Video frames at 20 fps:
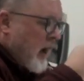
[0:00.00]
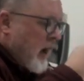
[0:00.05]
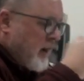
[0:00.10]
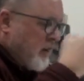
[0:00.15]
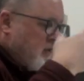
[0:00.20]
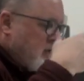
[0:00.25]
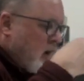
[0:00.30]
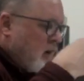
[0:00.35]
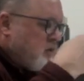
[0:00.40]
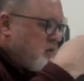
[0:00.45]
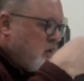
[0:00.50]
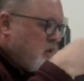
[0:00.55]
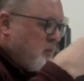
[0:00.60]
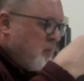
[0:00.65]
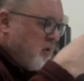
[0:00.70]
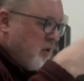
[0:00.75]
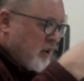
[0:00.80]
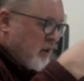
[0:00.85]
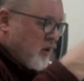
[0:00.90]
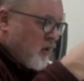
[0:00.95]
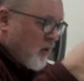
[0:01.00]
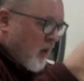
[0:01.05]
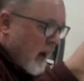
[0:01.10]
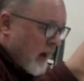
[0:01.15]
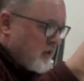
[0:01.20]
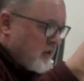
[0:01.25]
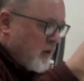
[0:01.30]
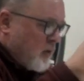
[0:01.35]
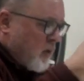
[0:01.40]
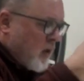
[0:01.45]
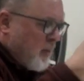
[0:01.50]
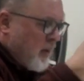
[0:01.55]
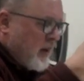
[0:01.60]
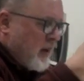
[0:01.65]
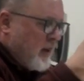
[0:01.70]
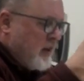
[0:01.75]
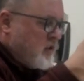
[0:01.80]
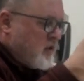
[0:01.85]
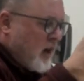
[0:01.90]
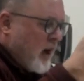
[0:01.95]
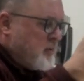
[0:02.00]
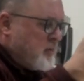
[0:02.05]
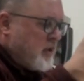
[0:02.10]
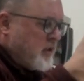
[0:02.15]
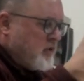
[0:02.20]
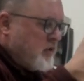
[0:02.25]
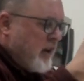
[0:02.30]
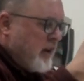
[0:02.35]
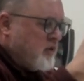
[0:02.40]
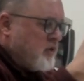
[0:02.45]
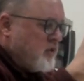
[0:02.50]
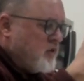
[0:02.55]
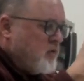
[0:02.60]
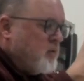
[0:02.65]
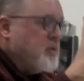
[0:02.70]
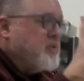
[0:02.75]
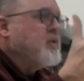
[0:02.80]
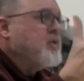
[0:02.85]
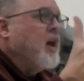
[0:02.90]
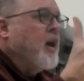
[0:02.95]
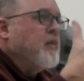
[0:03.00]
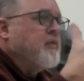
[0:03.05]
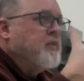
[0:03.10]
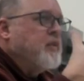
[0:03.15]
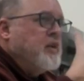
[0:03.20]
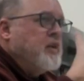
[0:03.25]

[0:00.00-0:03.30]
and is also the particularizing whereby each object stands into itself.